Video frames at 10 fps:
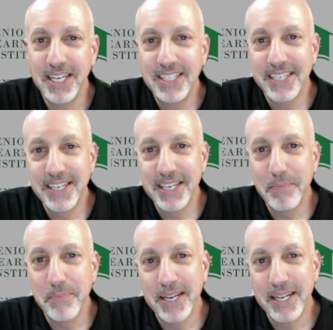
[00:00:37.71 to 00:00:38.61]
Taking
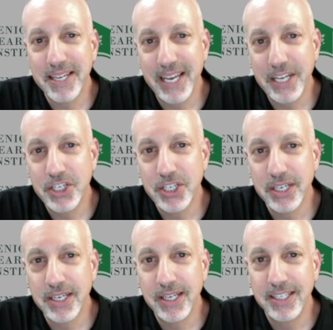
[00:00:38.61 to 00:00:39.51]

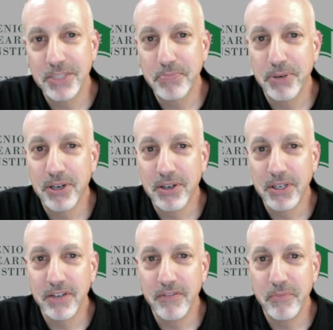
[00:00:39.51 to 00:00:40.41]
medication is part
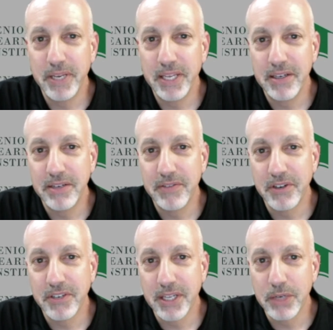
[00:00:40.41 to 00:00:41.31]
of many of our
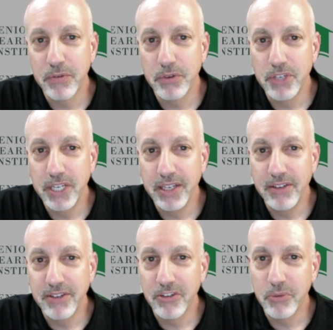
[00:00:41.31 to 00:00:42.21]
daily routines.
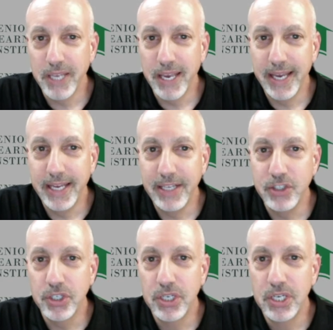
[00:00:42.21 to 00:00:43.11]
As we
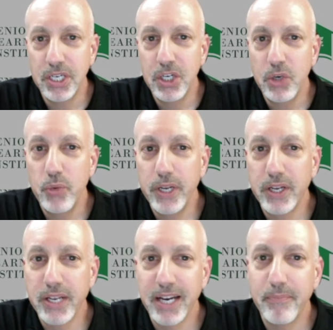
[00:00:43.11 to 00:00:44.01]
age, we could
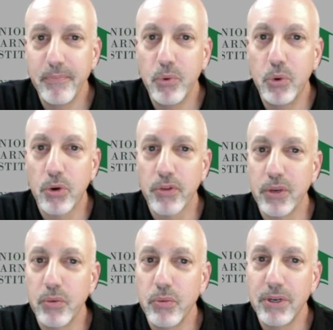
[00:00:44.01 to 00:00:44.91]
have more
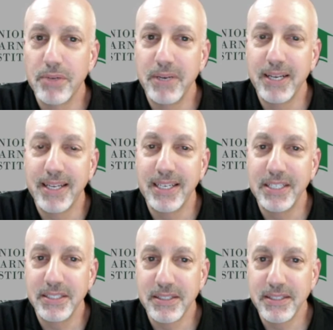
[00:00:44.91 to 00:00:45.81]
than one
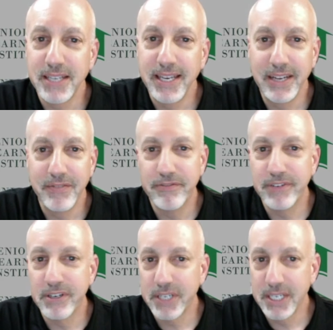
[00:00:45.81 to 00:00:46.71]
medication to take,
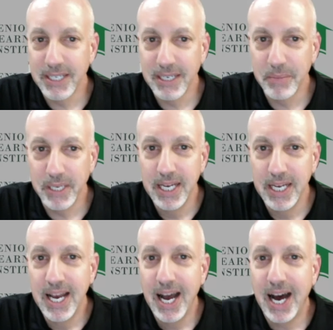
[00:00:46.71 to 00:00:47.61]
very common.
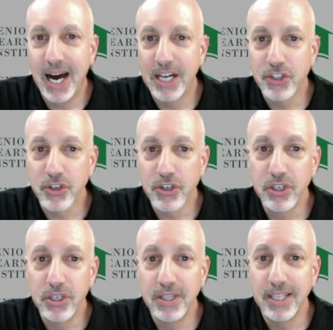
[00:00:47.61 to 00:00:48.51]
Odds are
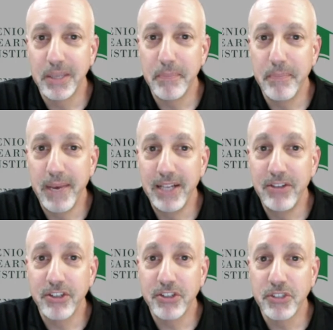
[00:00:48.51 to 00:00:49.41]
good that the meds
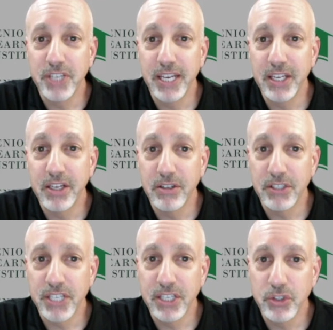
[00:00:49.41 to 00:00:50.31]
that you're taking are
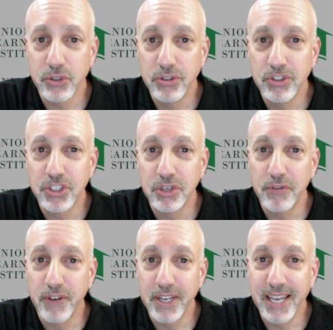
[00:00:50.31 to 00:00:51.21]
essential, so
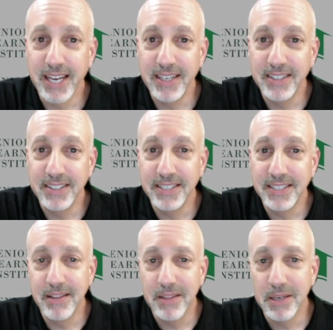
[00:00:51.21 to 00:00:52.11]
forgetting to
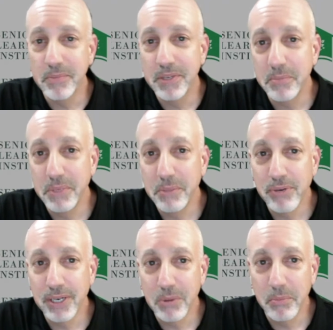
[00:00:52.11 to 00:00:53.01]
take them can be
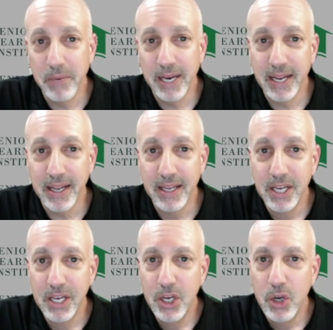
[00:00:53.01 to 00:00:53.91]
problematic.
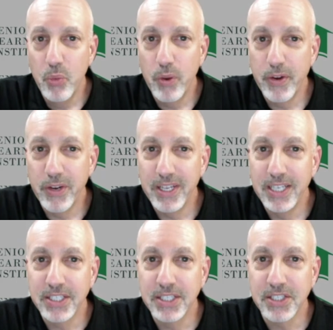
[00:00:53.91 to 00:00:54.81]
When there
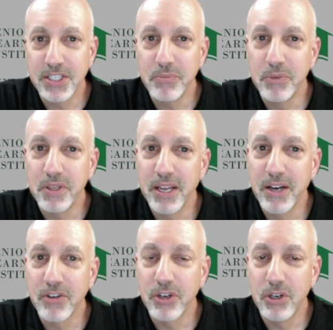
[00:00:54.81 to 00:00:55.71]
isn't someone there
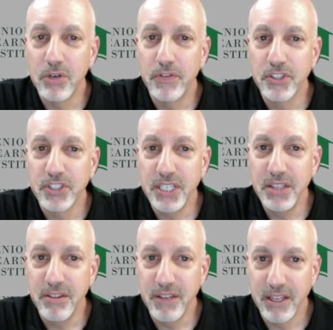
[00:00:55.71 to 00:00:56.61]
to oversee
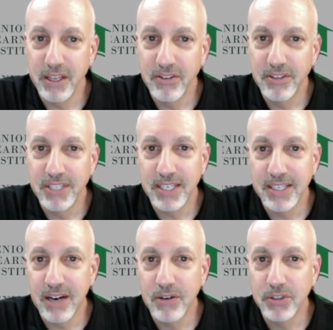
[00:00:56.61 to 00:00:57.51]
things,
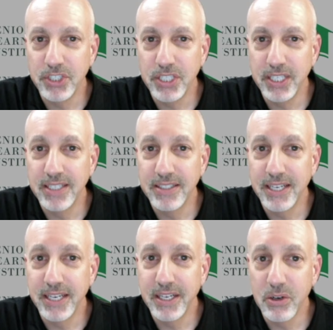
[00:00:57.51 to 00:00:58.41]
technology can
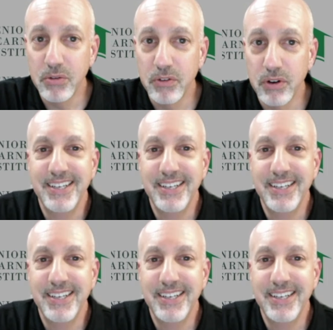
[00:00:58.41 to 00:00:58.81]
take over.